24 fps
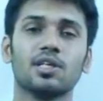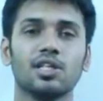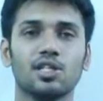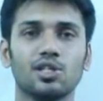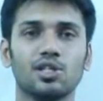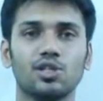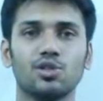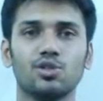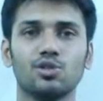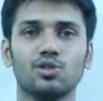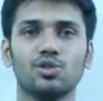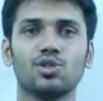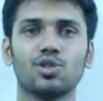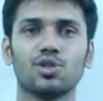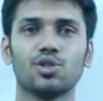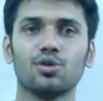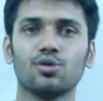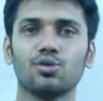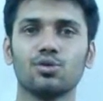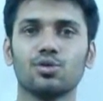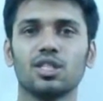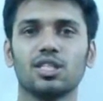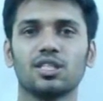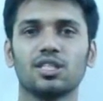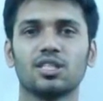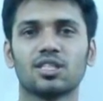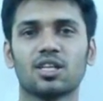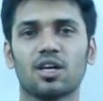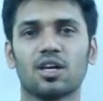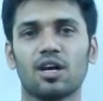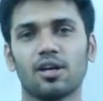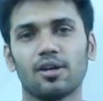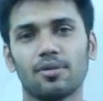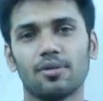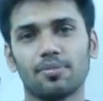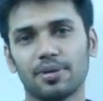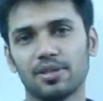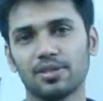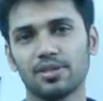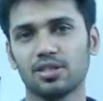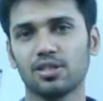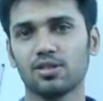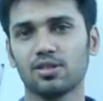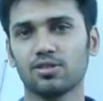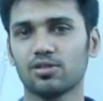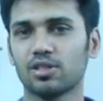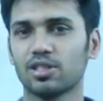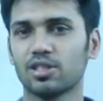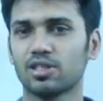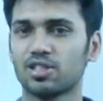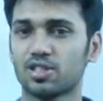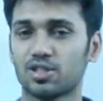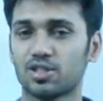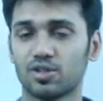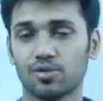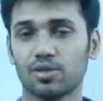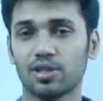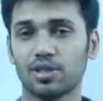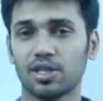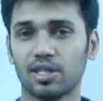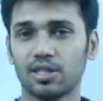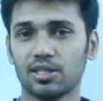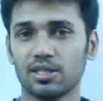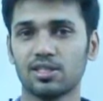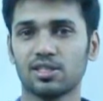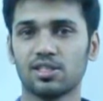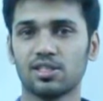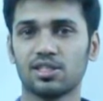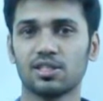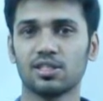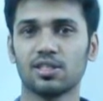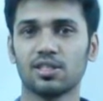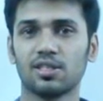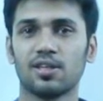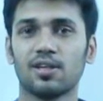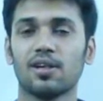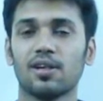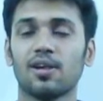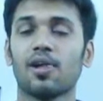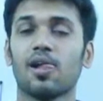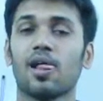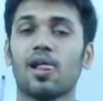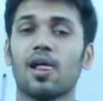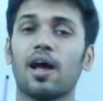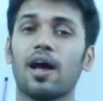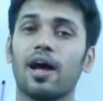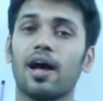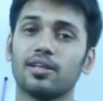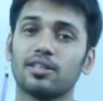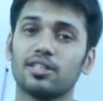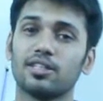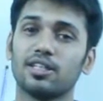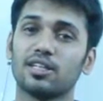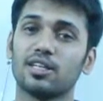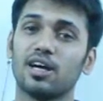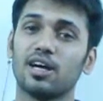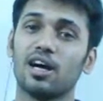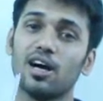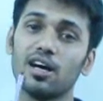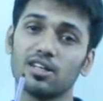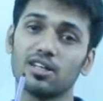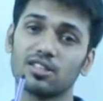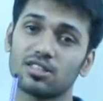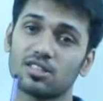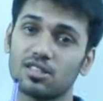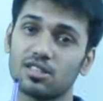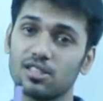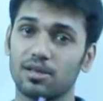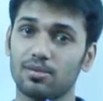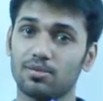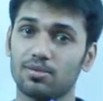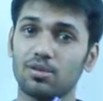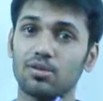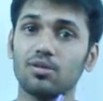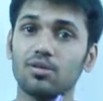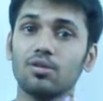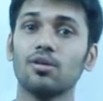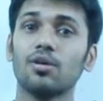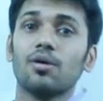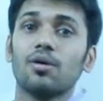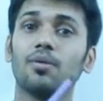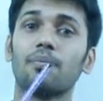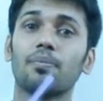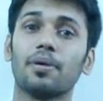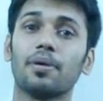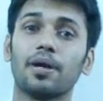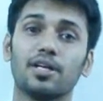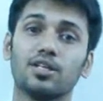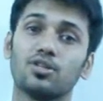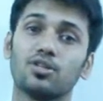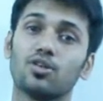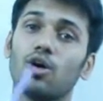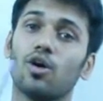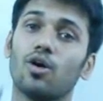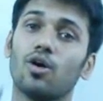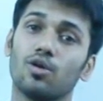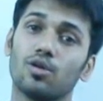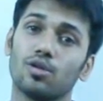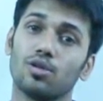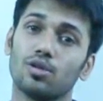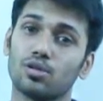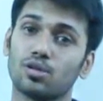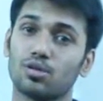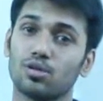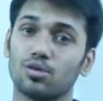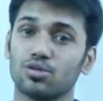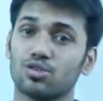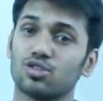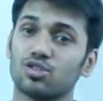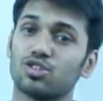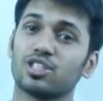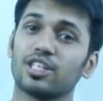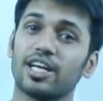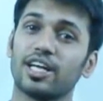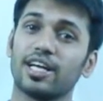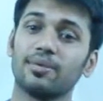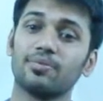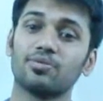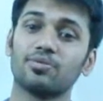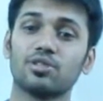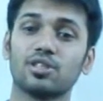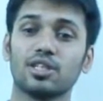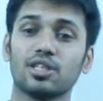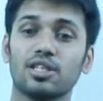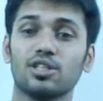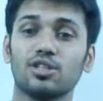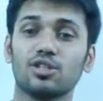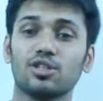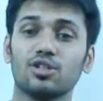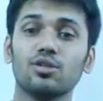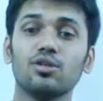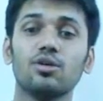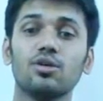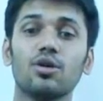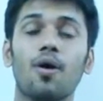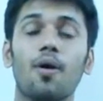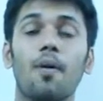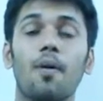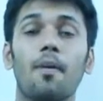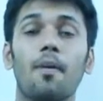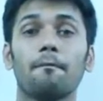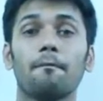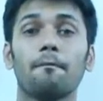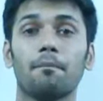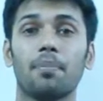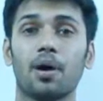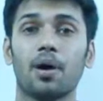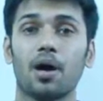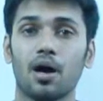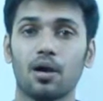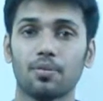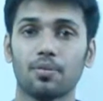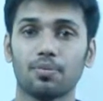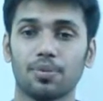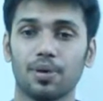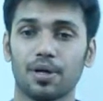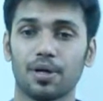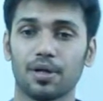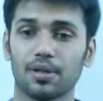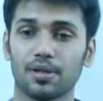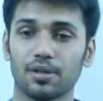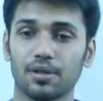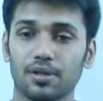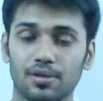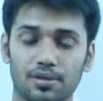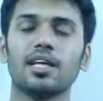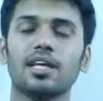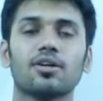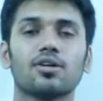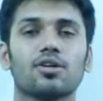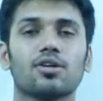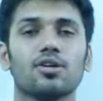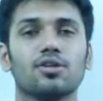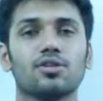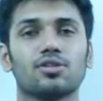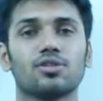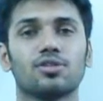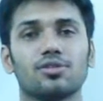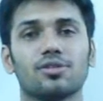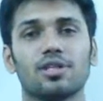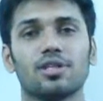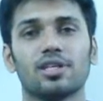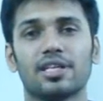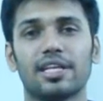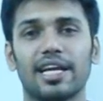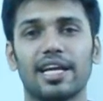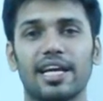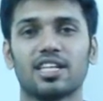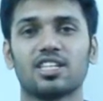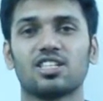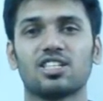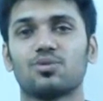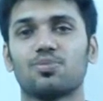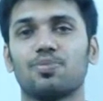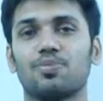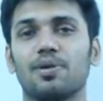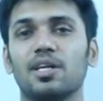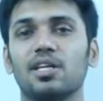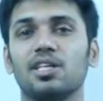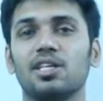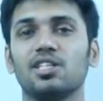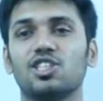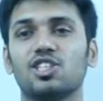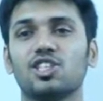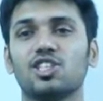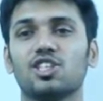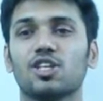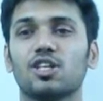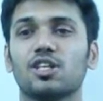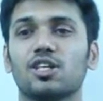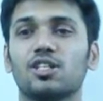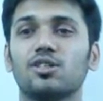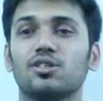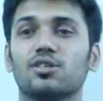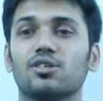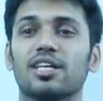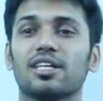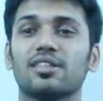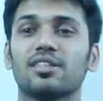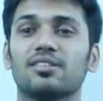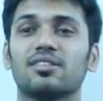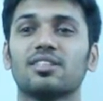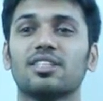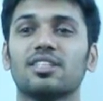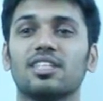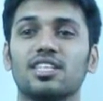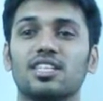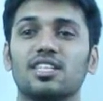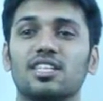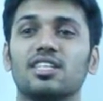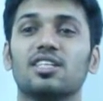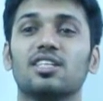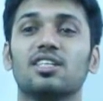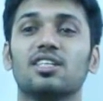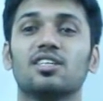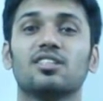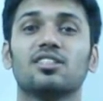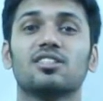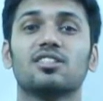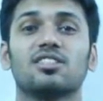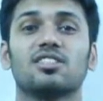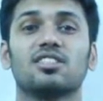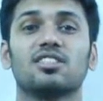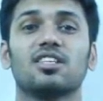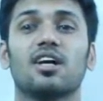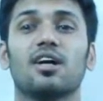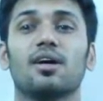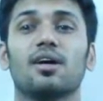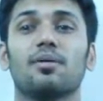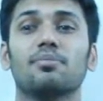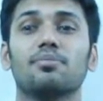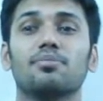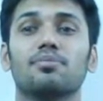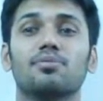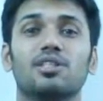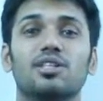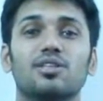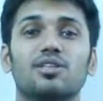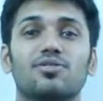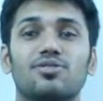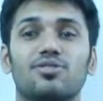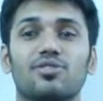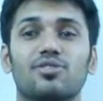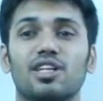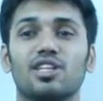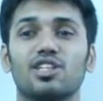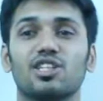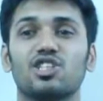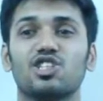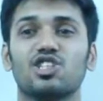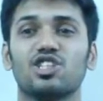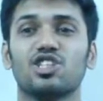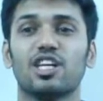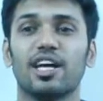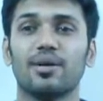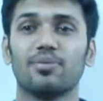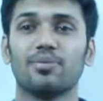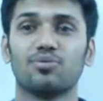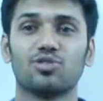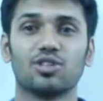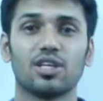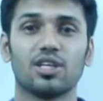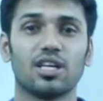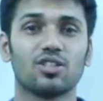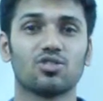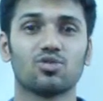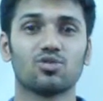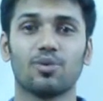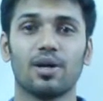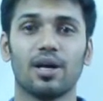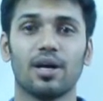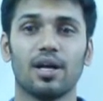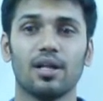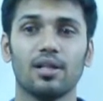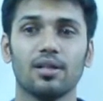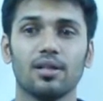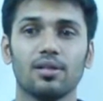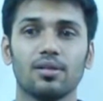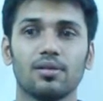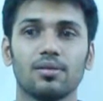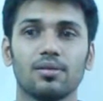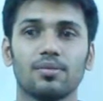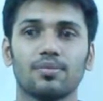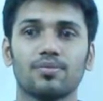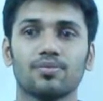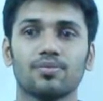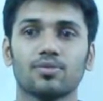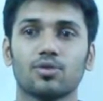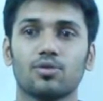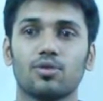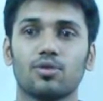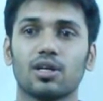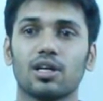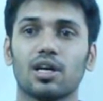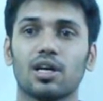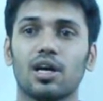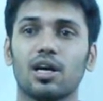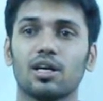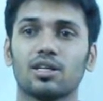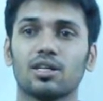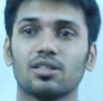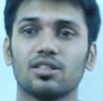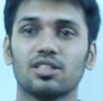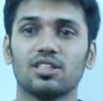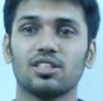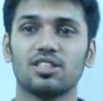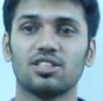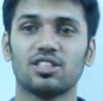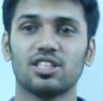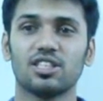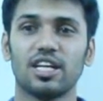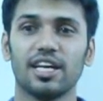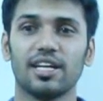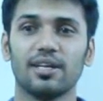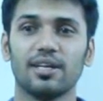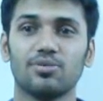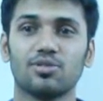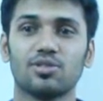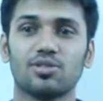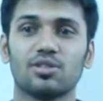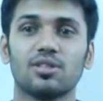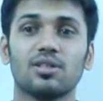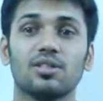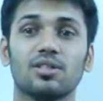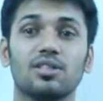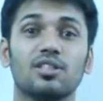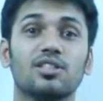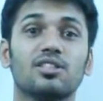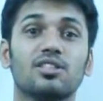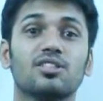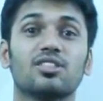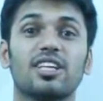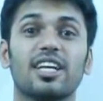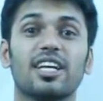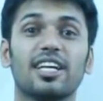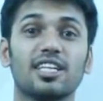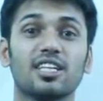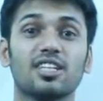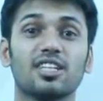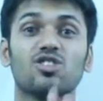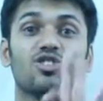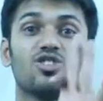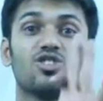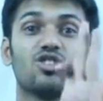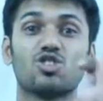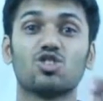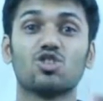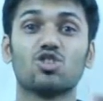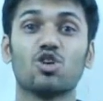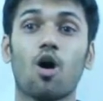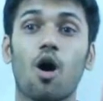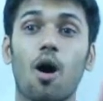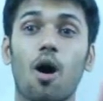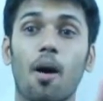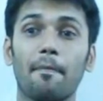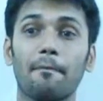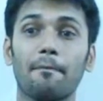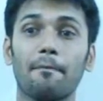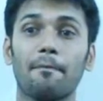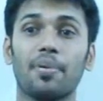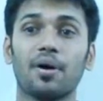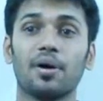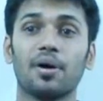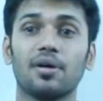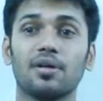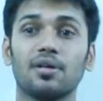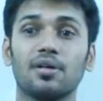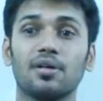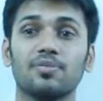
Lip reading: You show this color pencil to the students and then ask them to paint all those shapes into purple. Now go to the next page. You can see some different shapes as well. What are these shapes? It's saying stop.